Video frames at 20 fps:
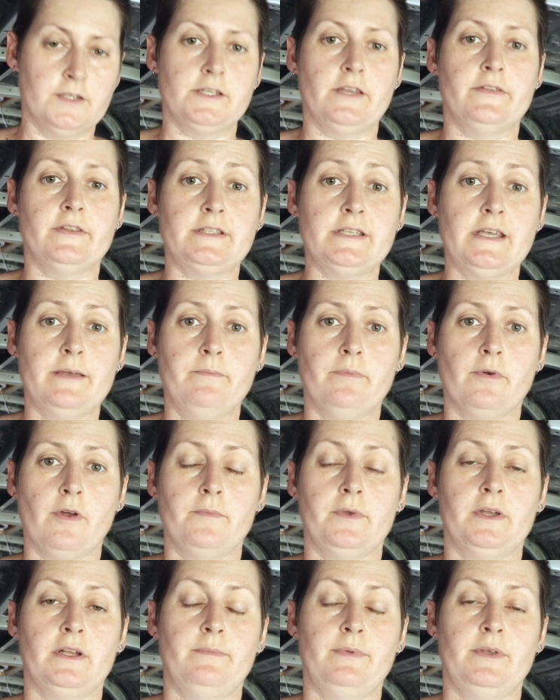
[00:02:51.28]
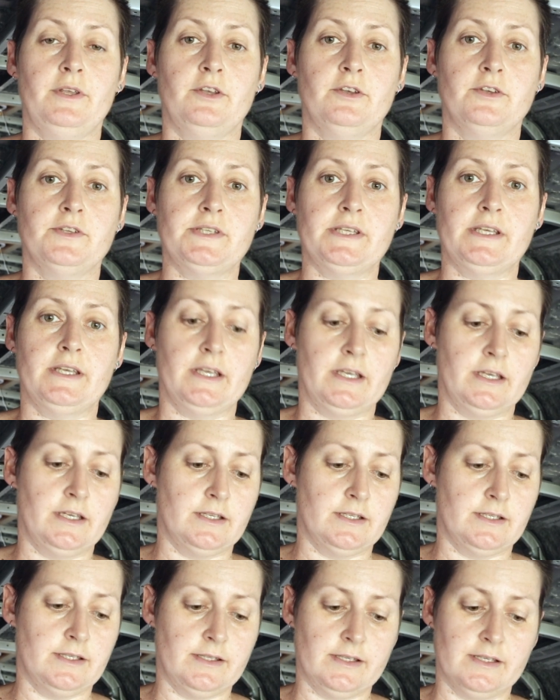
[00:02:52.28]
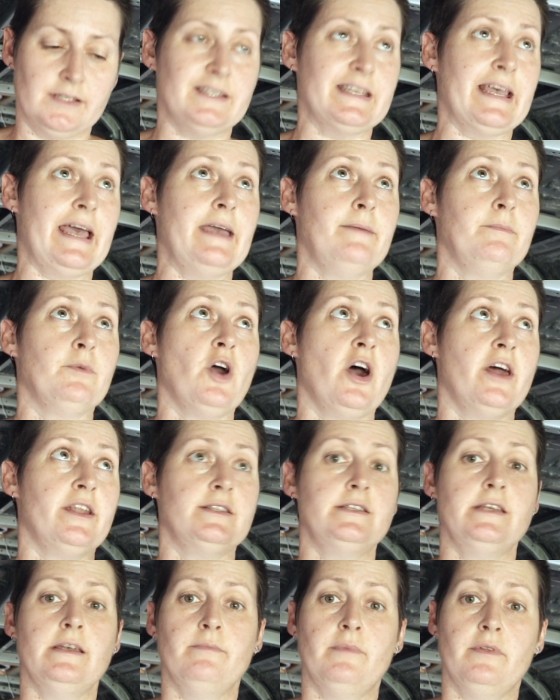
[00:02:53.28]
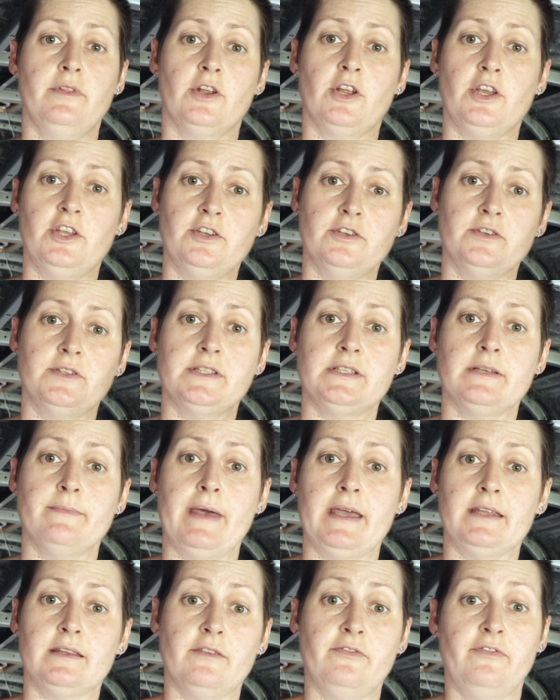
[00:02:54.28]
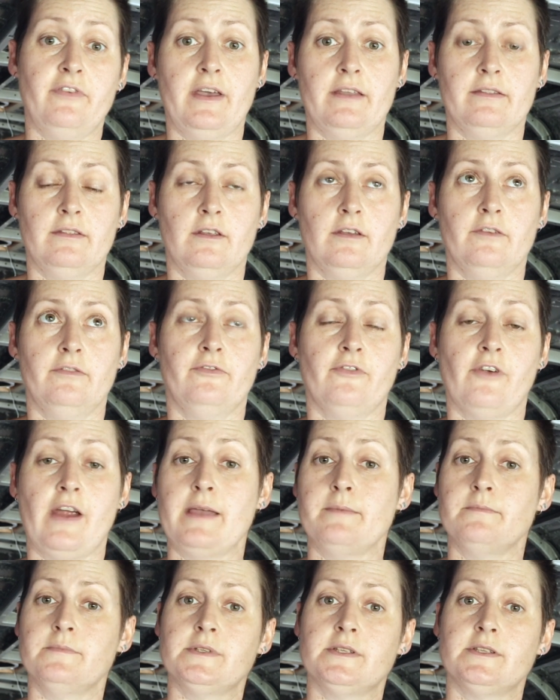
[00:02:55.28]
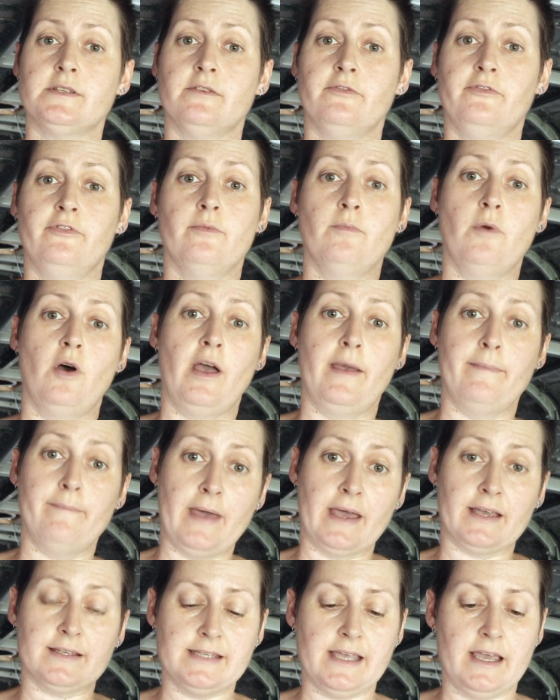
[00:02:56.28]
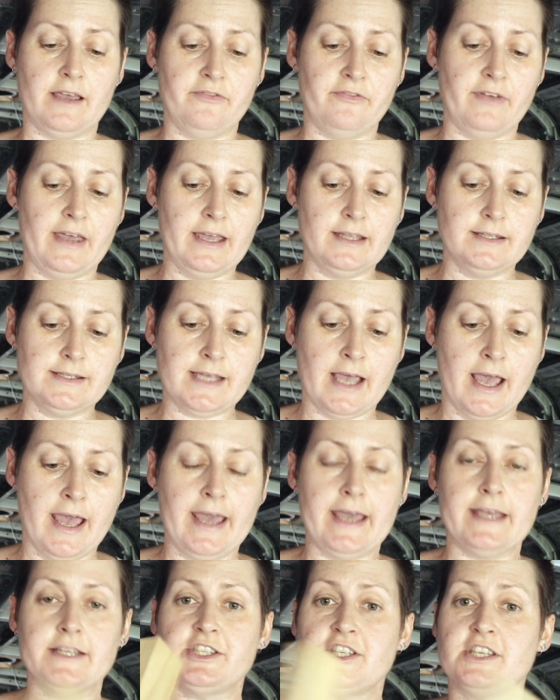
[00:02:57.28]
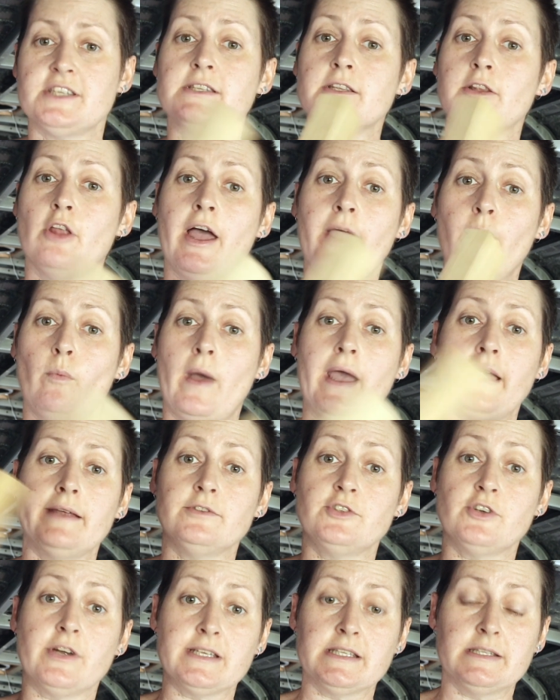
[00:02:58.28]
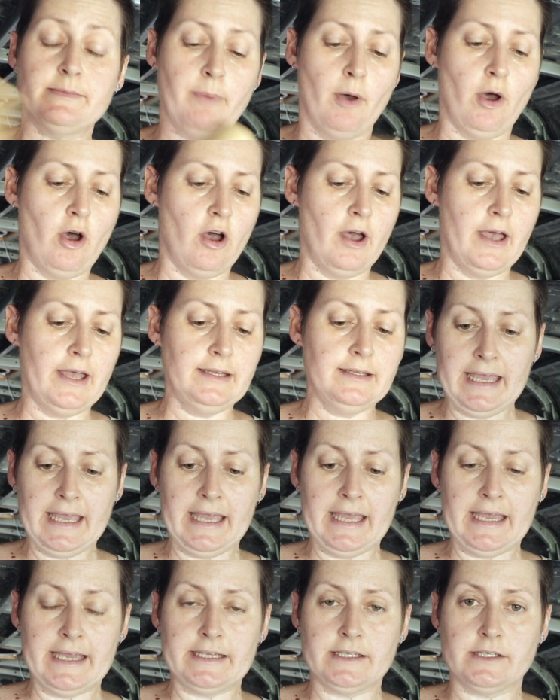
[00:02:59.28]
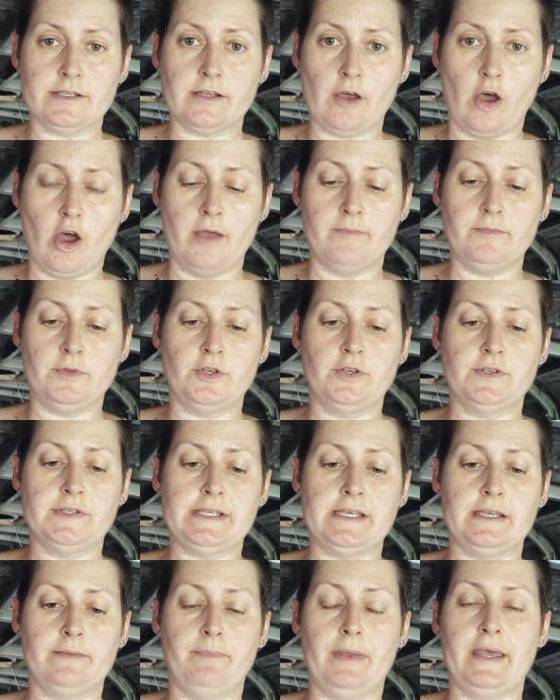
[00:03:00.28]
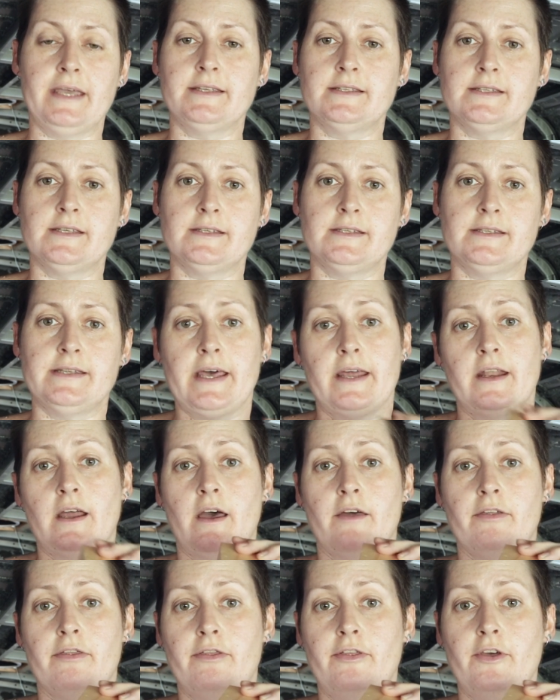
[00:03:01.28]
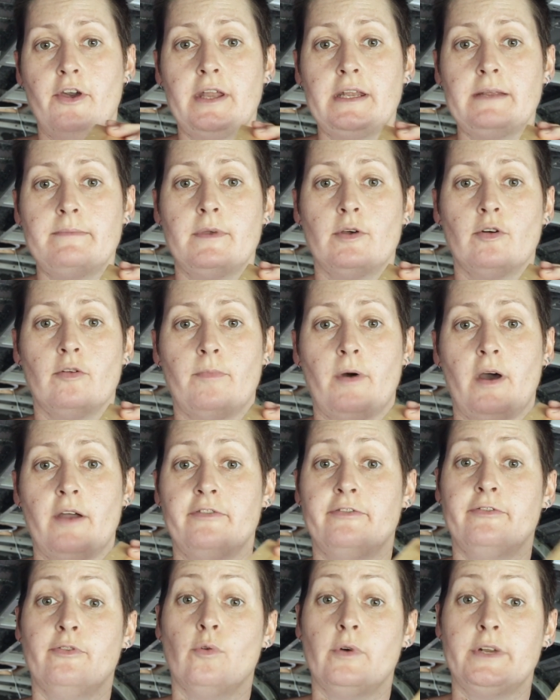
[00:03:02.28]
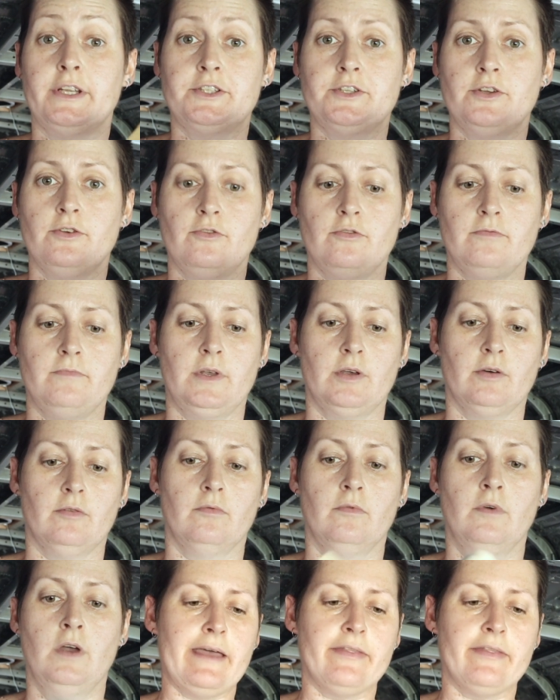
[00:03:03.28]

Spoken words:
So the timber I'm going to be using is the same kind of timber that I use to make the frames for my Max Air fans. It's just lightweight dressed pine, and I'm using pieces that are 30mm by 42mm.